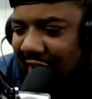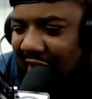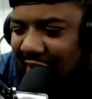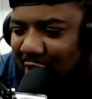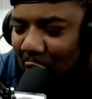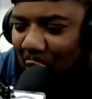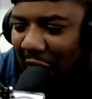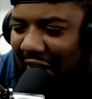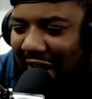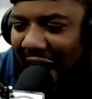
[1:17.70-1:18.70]
So,
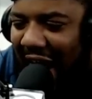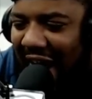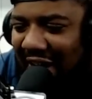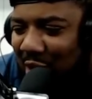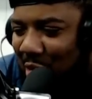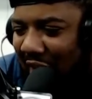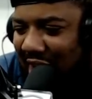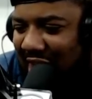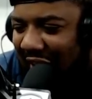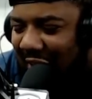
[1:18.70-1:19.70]
nigga, I had to
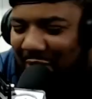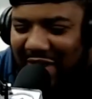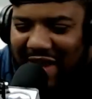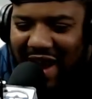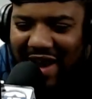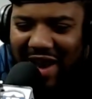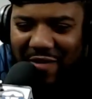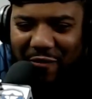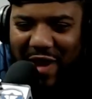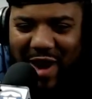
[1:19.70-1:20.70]
watch everything
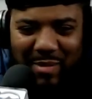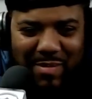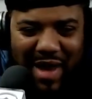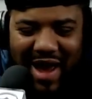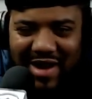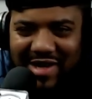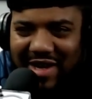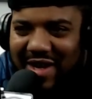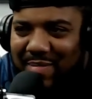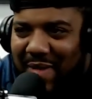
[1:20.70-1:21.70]
that Family Matters,
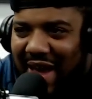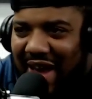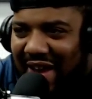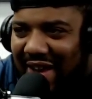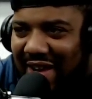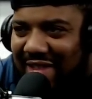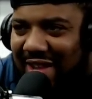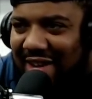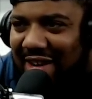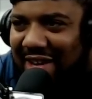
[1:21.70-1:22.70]
He Man, nigga,
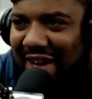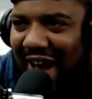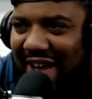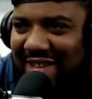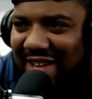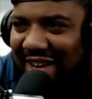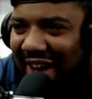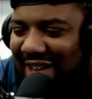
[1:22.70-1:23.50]
Thundercats, nigga.